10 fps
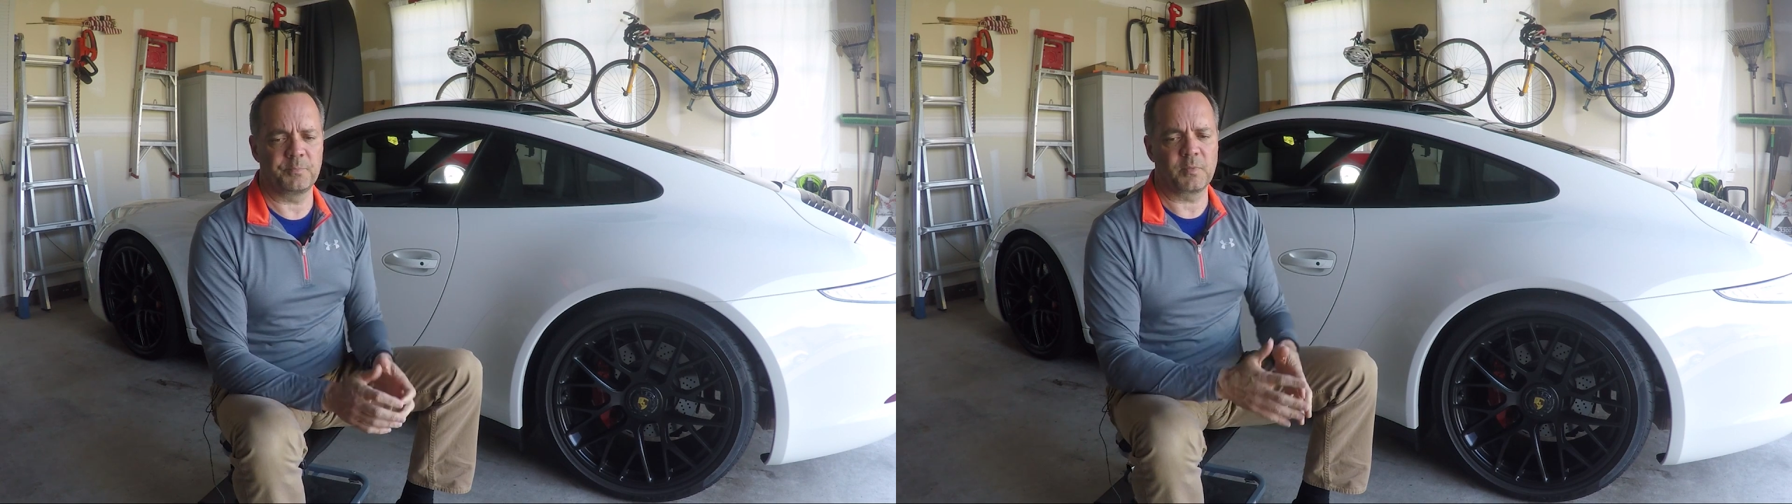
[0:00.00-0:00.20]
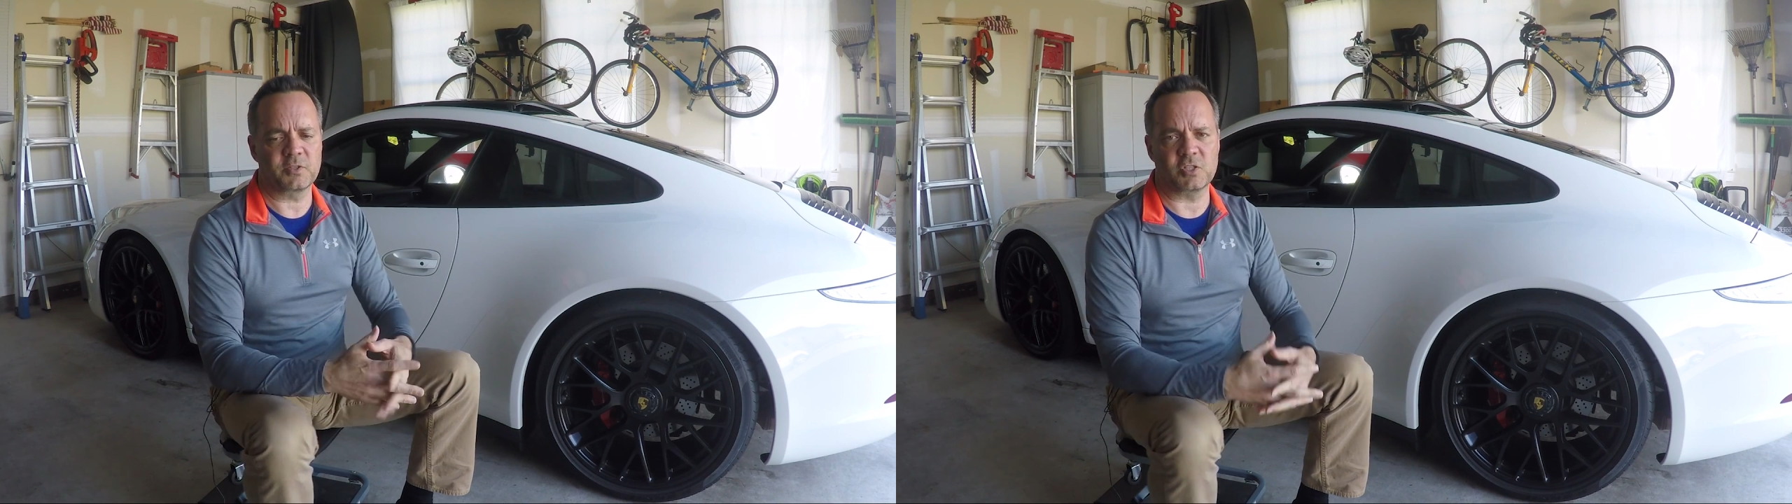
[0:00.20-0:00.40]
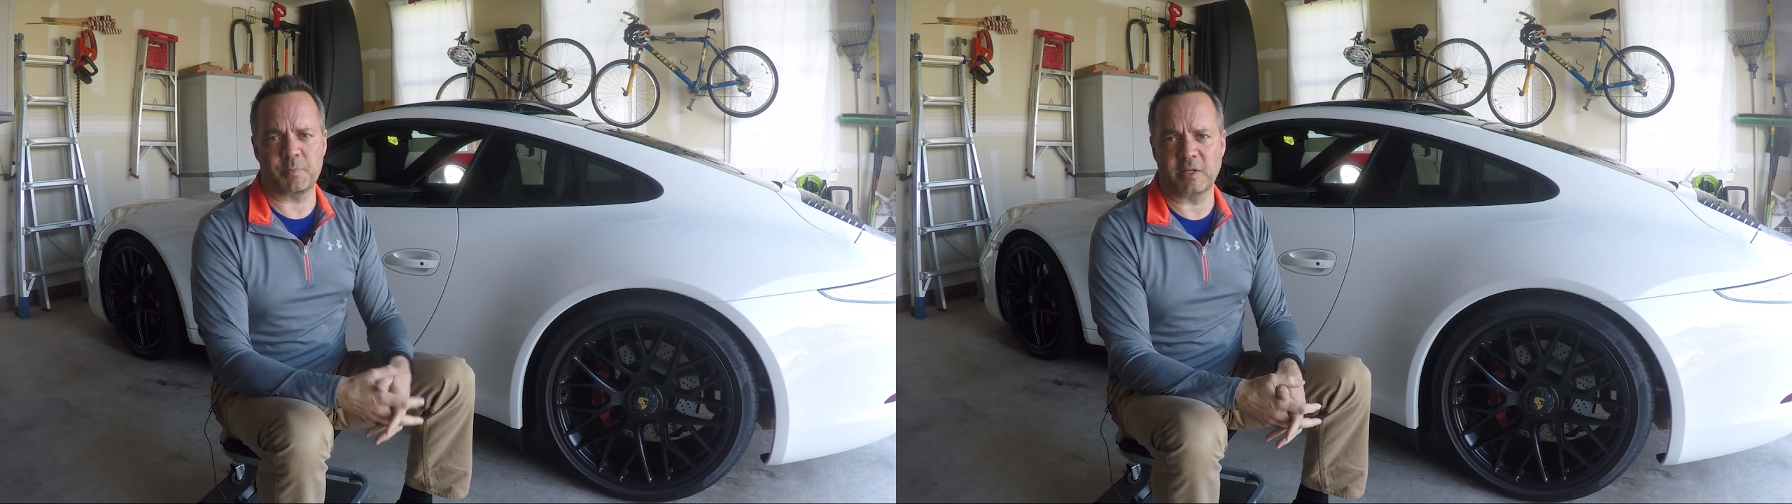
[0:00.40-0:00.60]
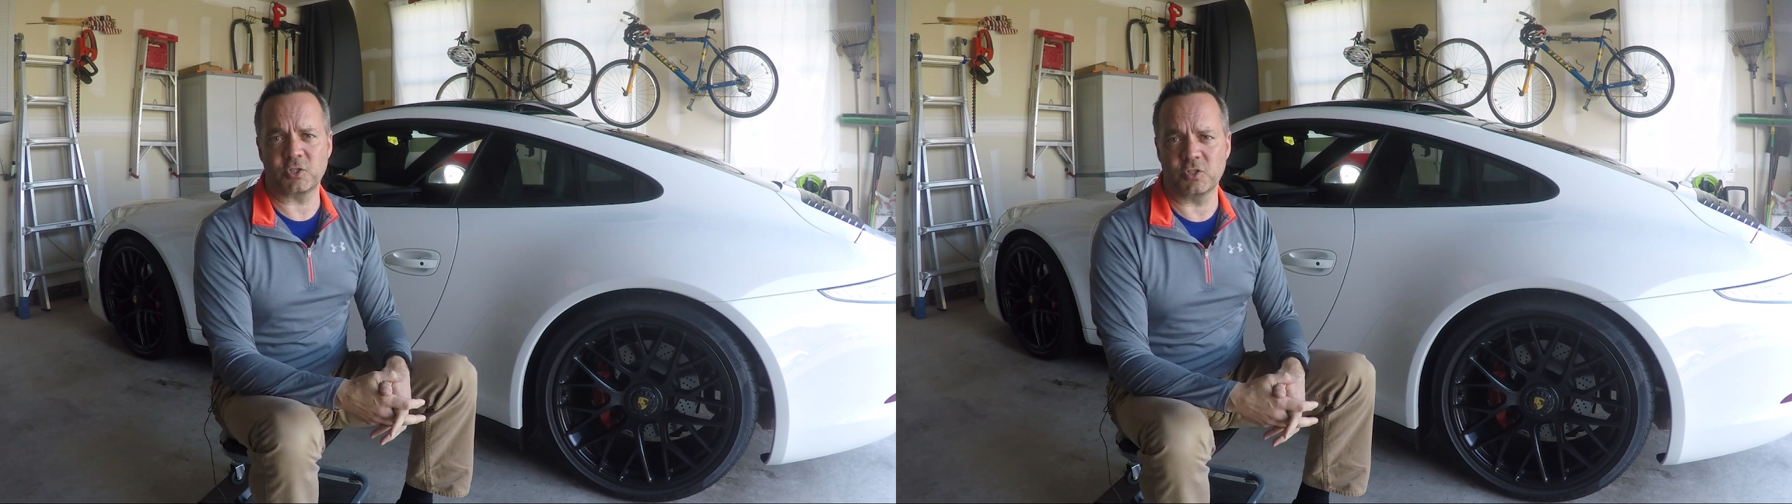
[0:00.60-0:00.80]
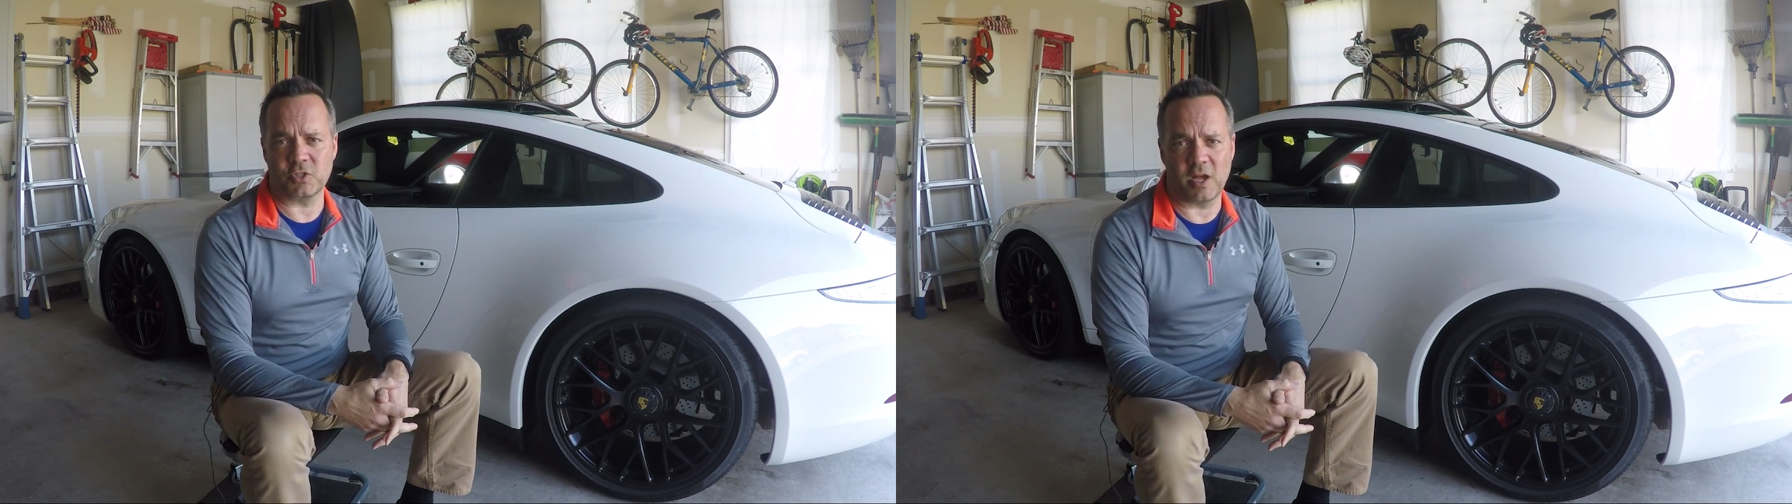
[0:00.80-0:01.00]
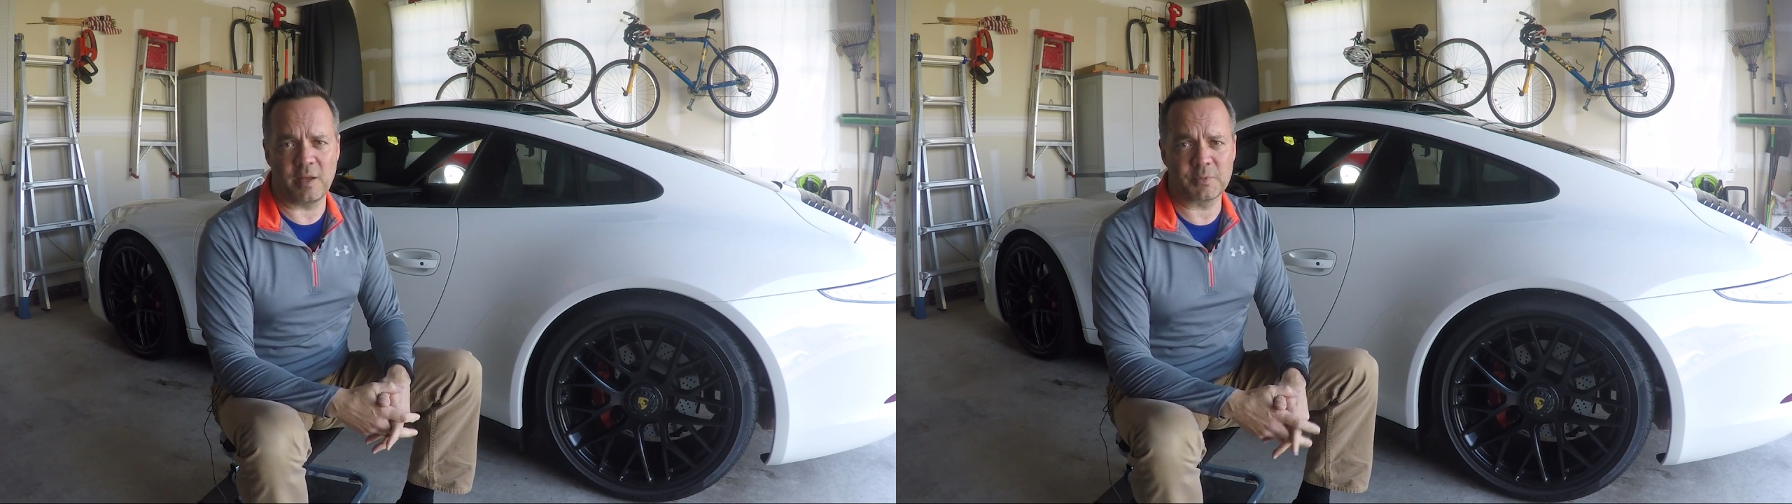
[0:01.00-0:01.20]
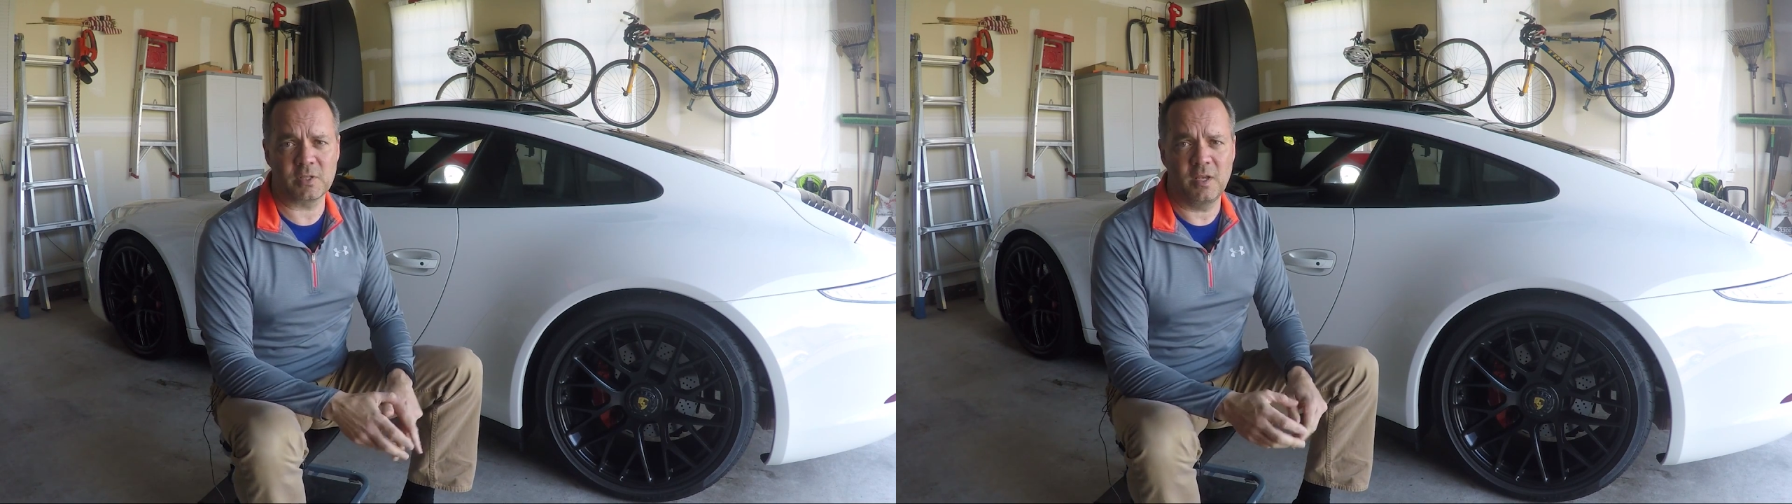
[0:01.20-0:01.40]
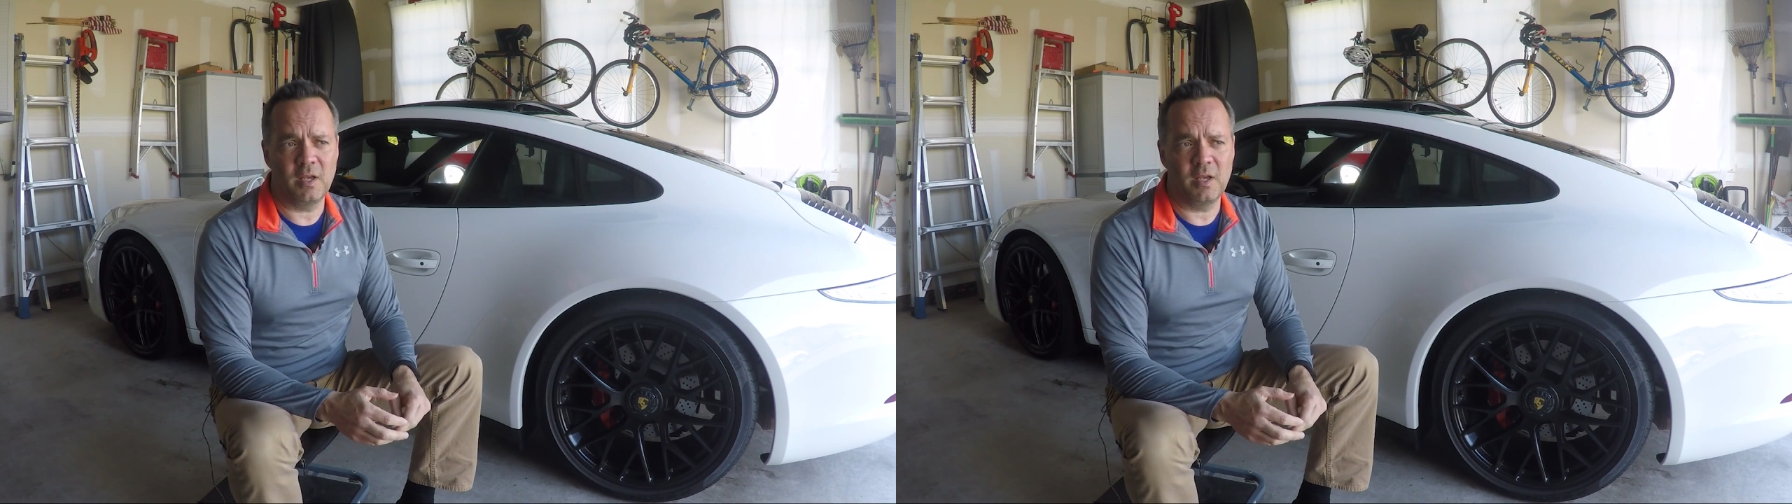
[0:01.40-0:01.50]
suspension shops,